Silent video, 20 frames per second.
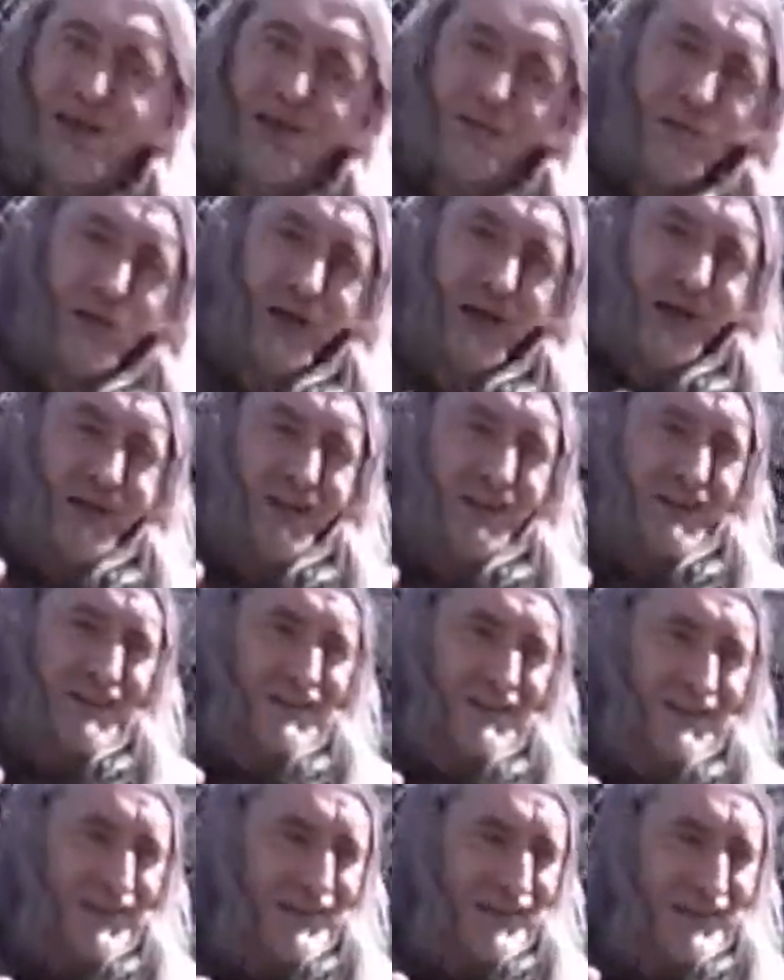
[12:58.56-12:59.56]
Well,
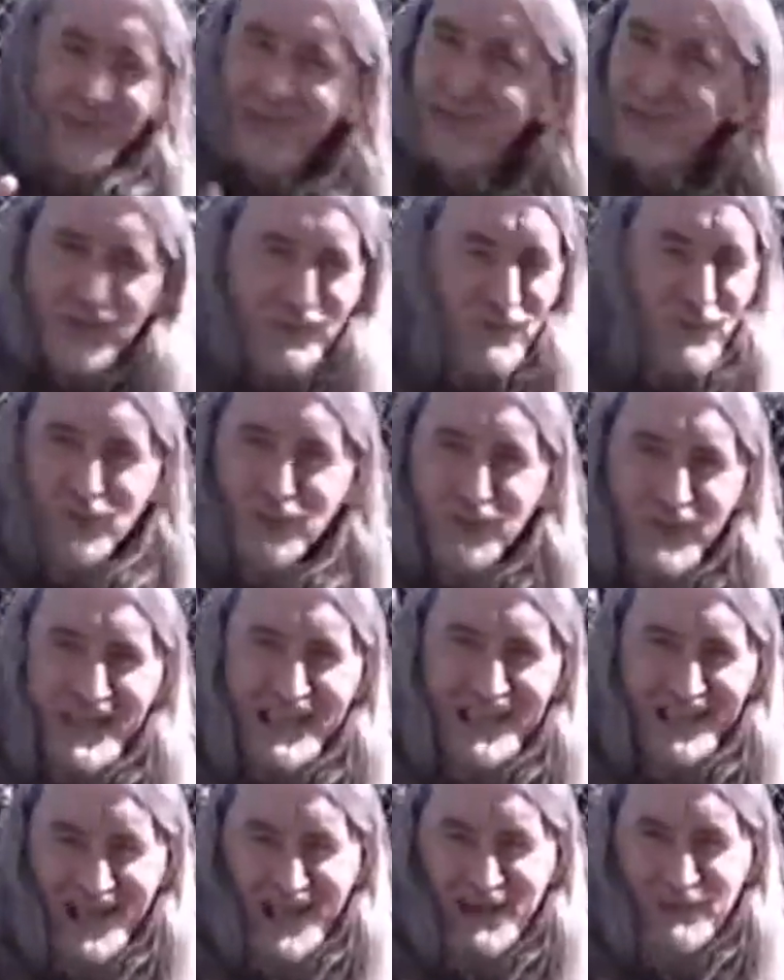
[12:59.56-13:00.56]
you don't
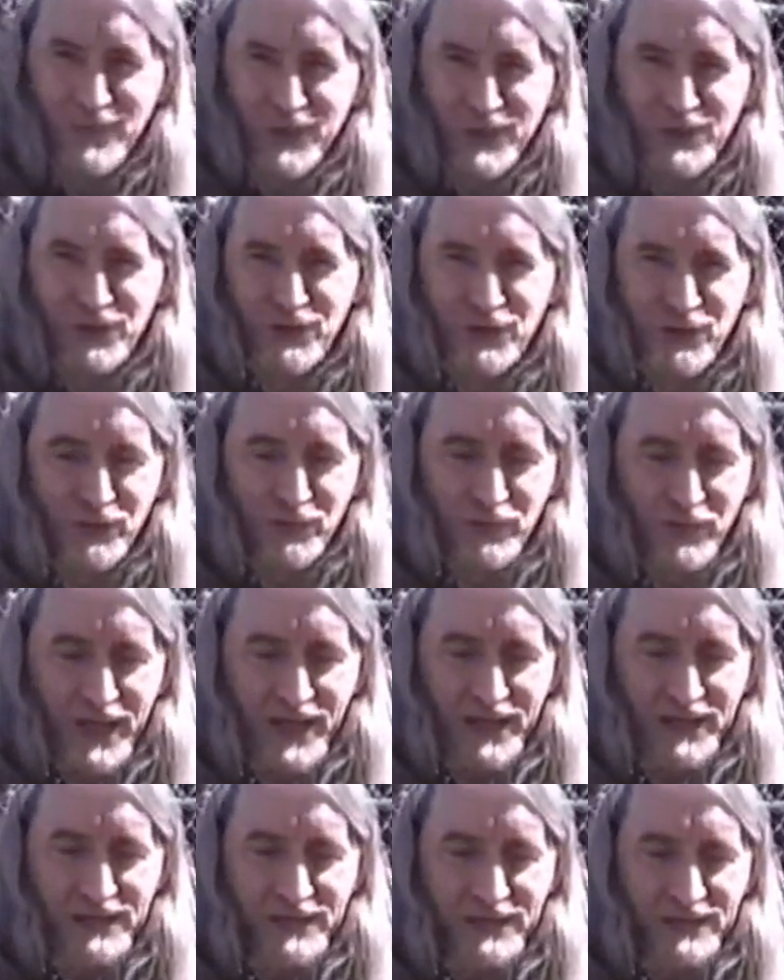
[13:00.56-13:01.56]
need that much
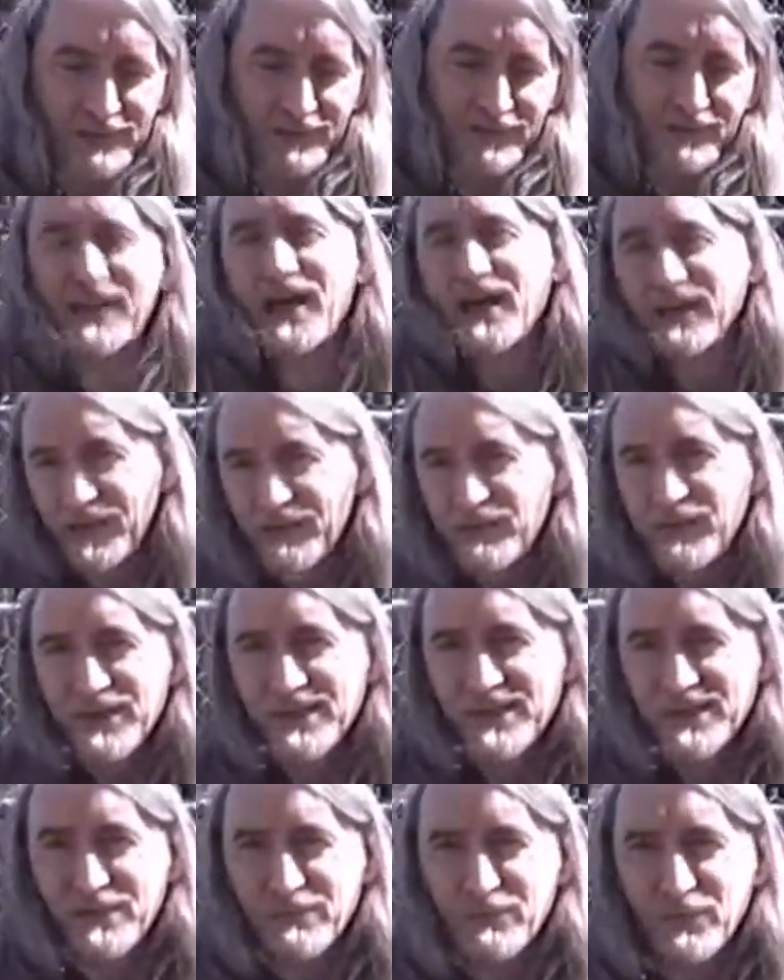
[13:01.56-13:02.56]
toothpaste. I'll give you a
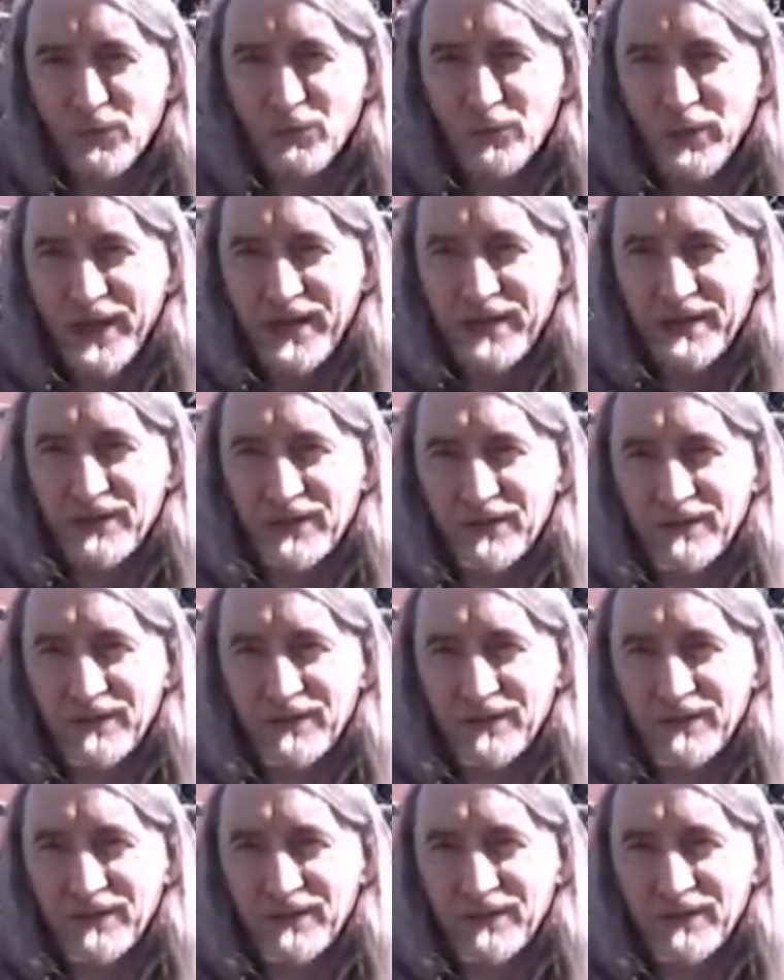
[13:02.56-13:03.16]
simple way to